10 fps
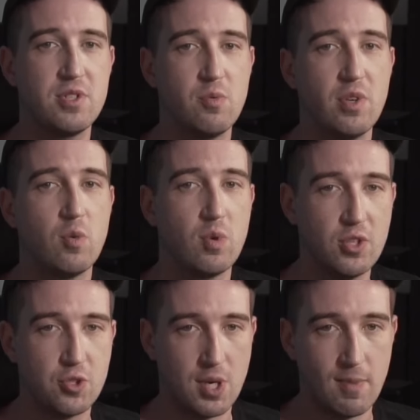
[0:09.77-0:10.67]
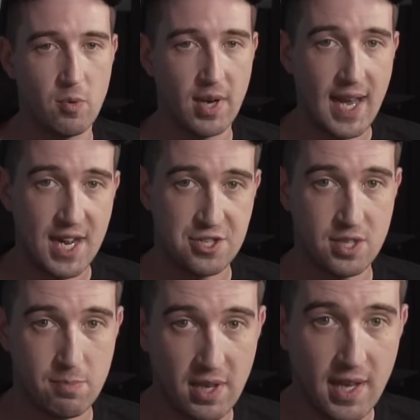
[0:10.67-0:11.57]
to what a real drummer would
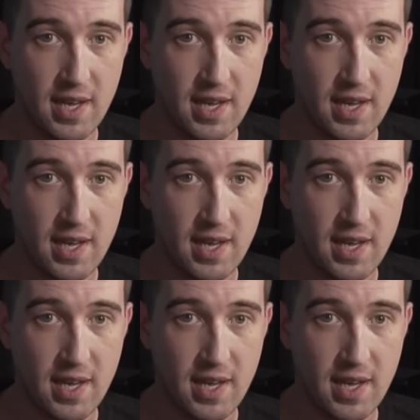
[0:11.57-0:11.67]
actually play.